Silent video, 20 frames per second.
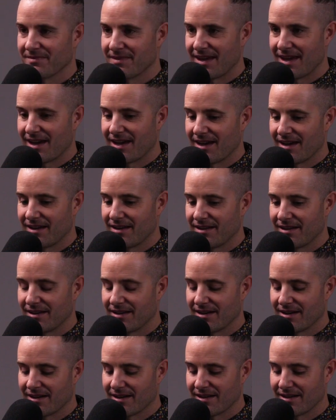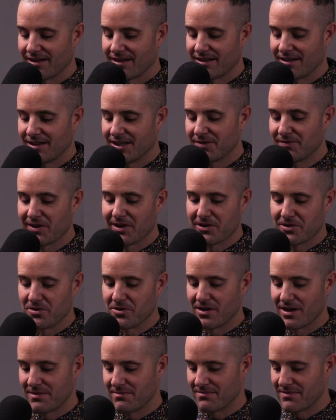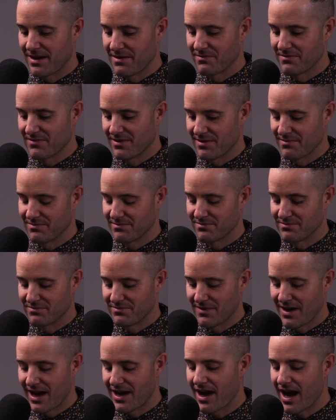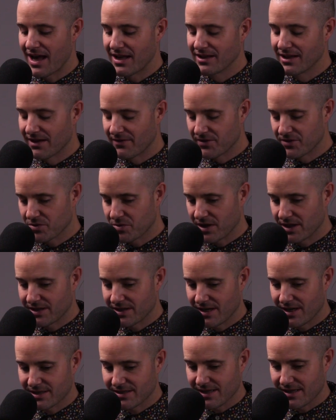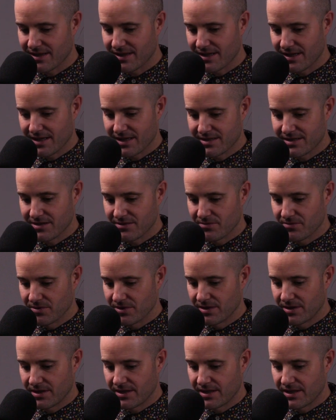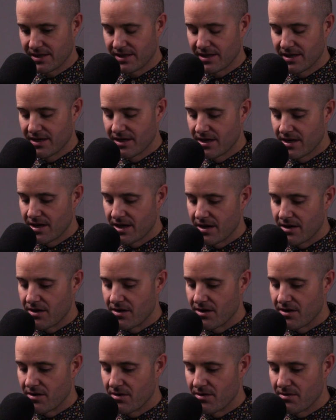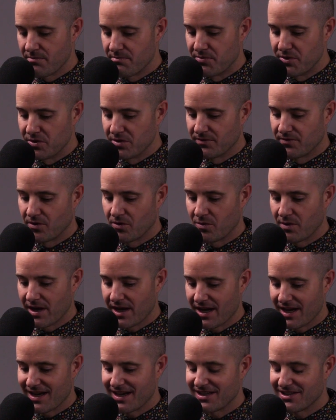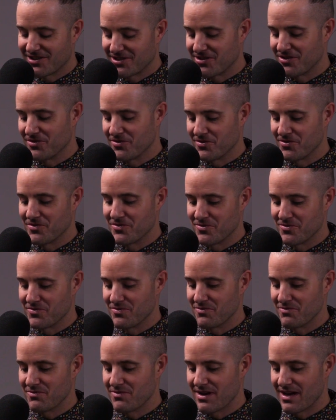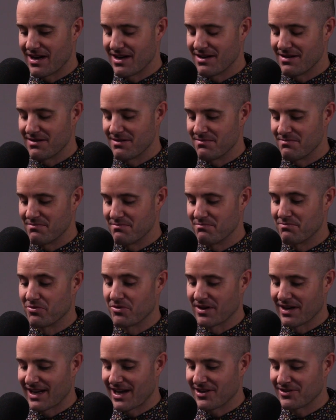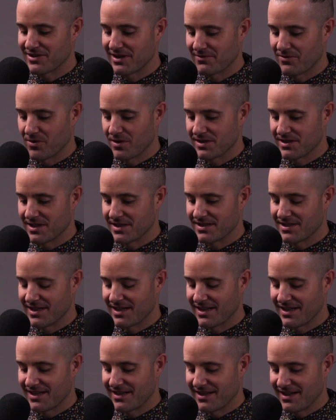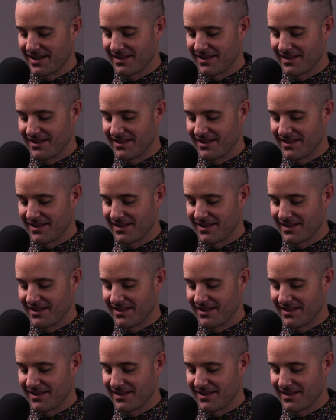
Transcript: Yeah. Uh, it's very cool. I'm, I'm, I'm I, I love the Squawk Talks. I think it's a really beautiful way to uh, bring outside voices in.